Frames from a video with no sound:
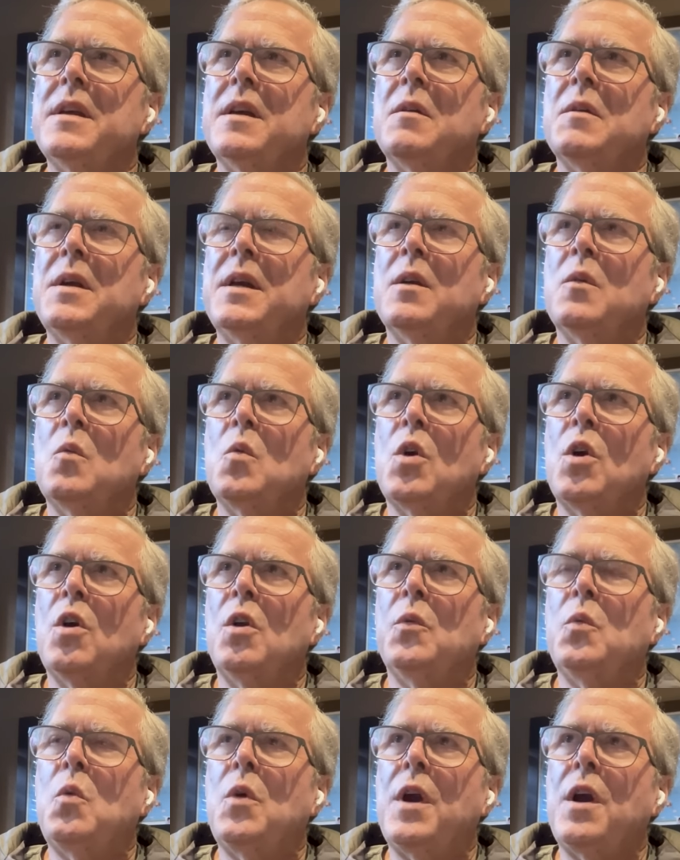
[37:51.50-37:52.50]
in a in a
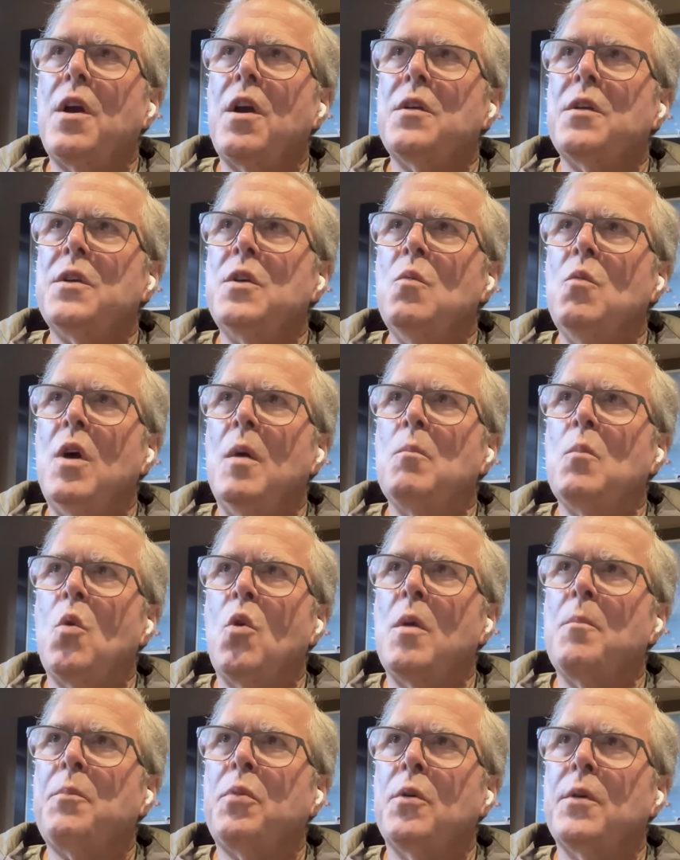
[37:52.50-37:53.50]
world where you want
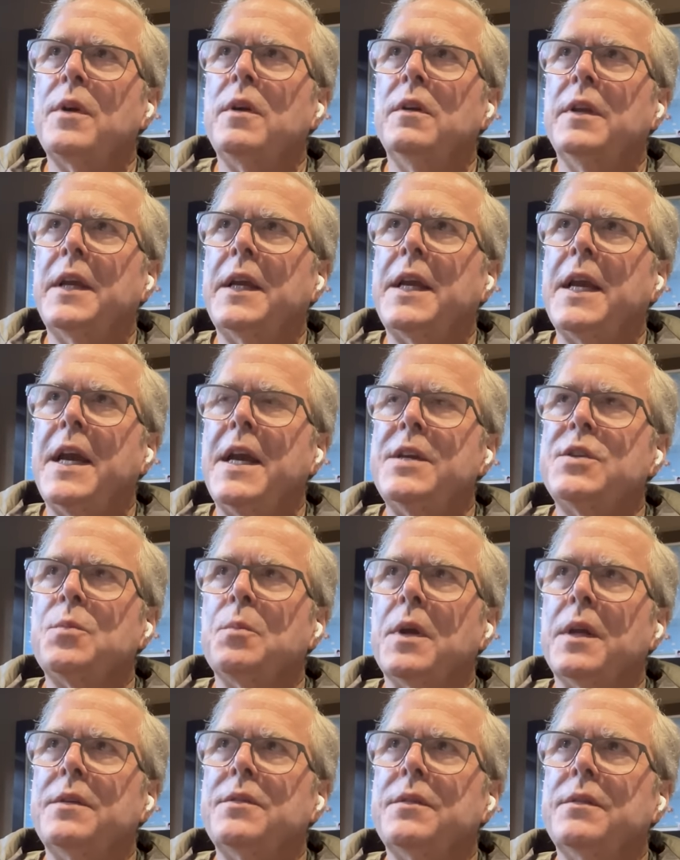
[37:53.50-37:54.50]
more parental
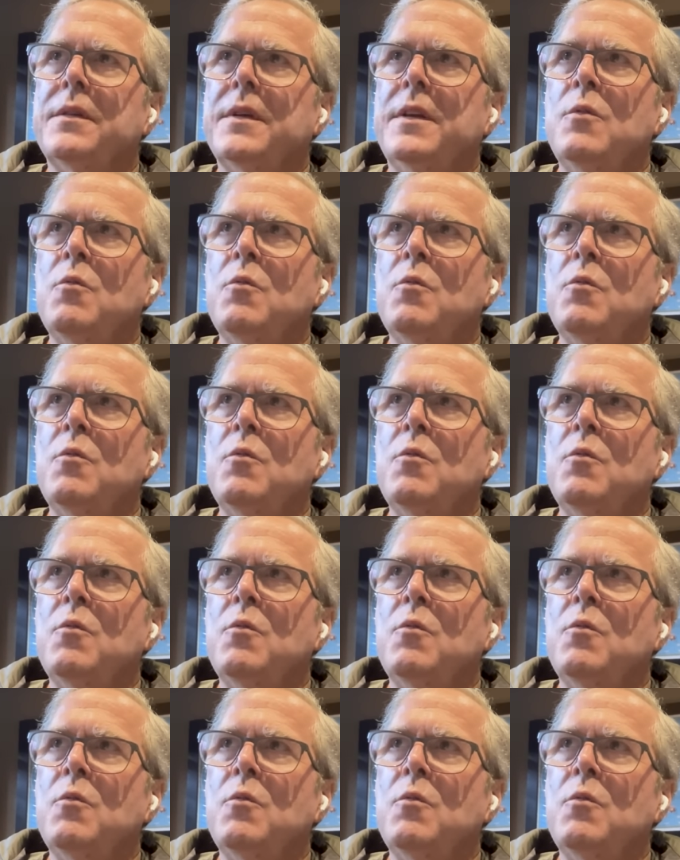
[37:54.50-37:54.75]
engagement